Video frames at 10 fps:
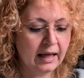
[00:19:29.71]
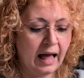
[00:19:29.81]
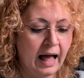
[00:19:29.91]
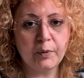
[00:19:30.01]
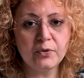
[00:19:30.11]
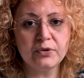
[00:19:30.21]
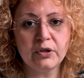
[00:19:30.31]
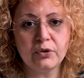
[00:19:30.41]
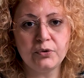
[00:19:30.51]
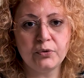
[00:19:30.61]

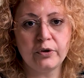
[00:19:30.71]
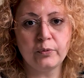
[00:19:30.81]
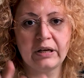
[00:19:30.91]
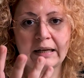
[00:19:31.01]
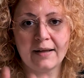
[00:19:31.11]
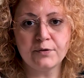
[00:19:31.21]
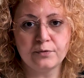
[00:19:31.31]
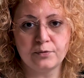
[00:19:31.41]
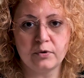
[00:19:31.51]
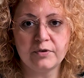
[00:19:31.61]
Supposedly you do it with a glass
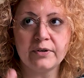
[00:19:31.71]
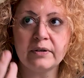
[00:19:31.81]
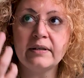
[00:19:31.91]
of water,